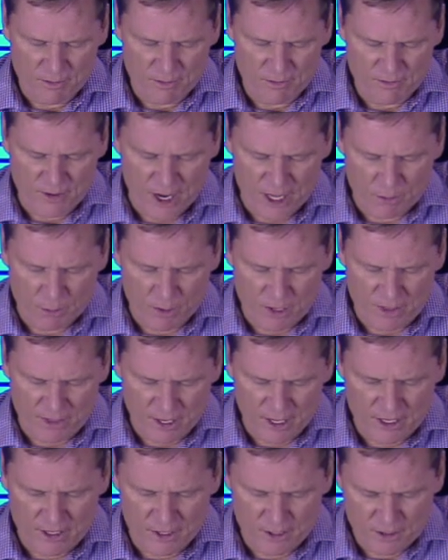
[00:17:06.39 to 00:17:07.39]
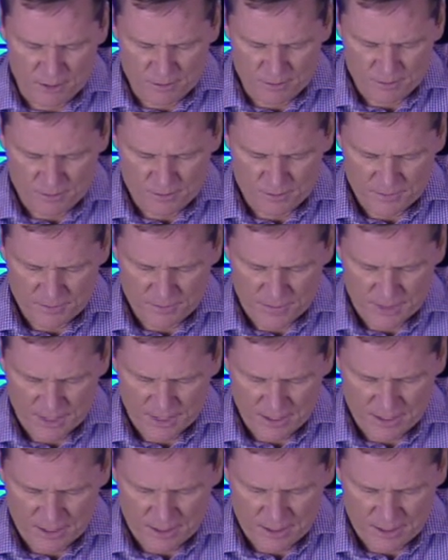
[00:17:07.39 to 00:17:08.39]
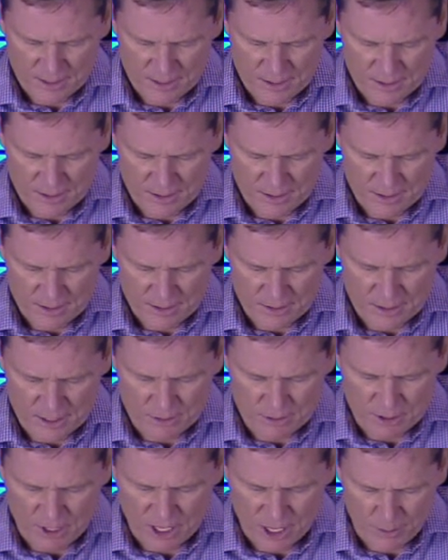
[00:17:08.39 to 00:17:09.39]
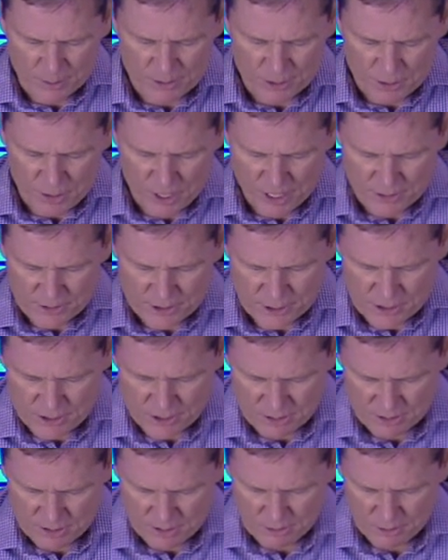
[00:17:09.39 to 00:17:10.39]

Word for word: Father, we thank you that you come to us